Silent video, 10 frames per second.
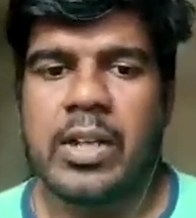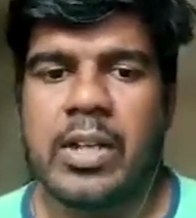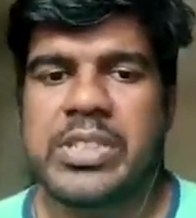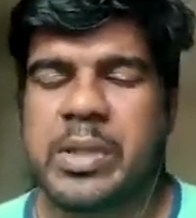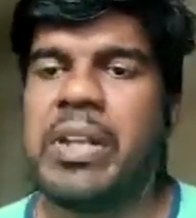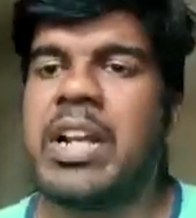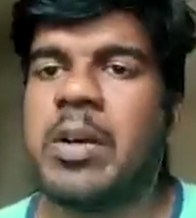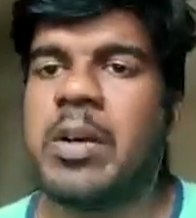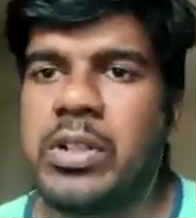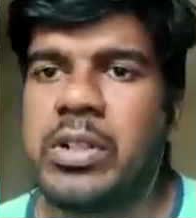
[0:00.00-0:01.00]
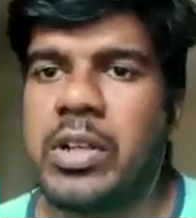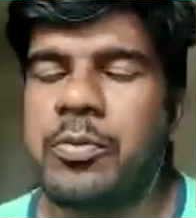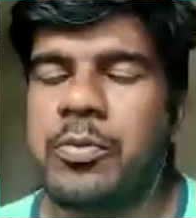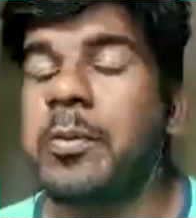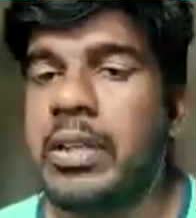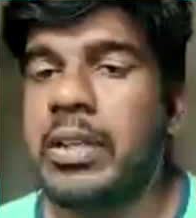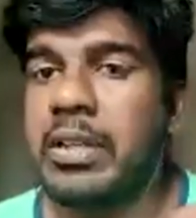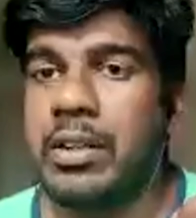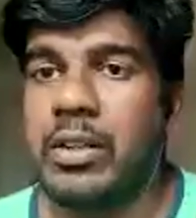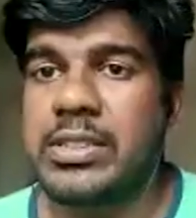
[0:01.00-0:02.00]
similar amount of, I mean,
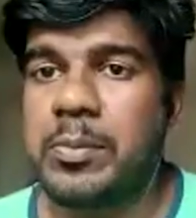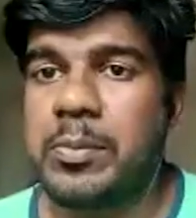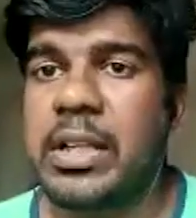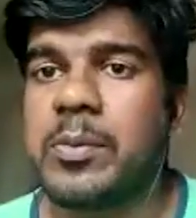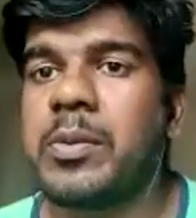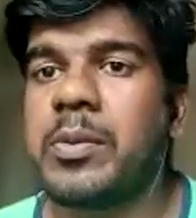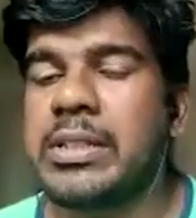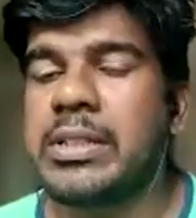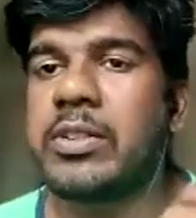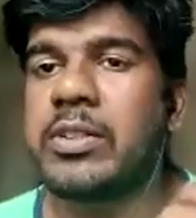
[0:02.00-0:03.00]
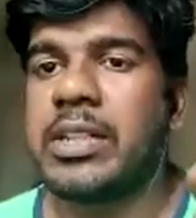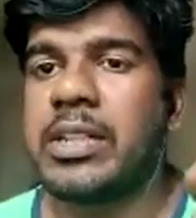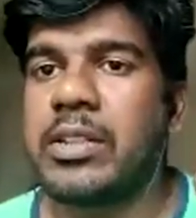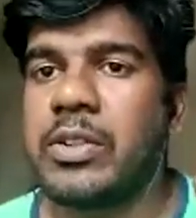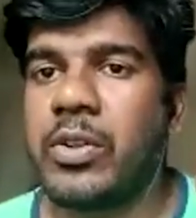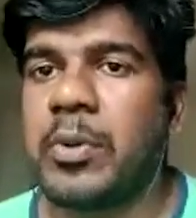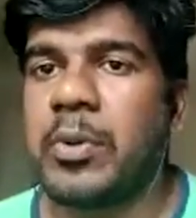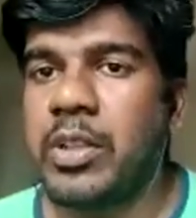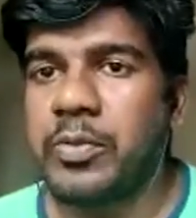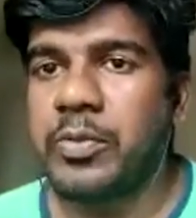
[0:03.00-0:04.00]
not similar amount, but there was a good amount of,